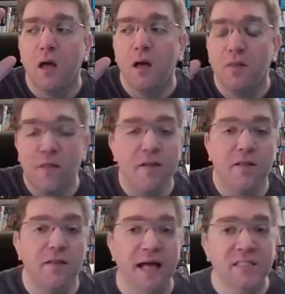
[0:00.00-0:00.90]
Then
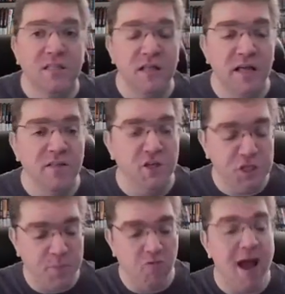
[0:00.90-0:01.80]
and the
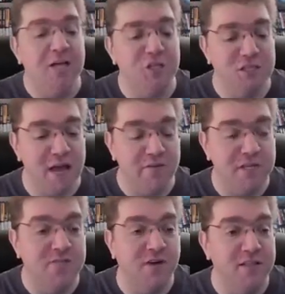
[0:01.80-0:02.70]
ship crashes and
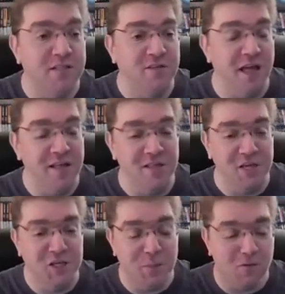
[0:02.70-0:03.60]
everything's fine. The
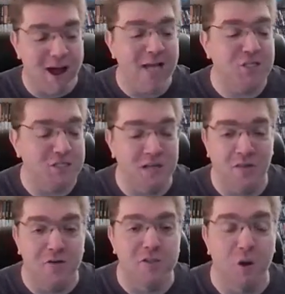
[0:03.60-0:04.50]
ship crashes, no
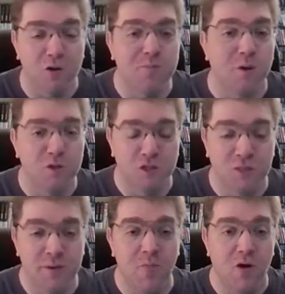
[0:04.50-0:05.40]
explosion.
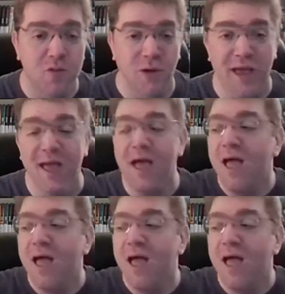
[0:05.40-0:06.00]
Sabine walks away.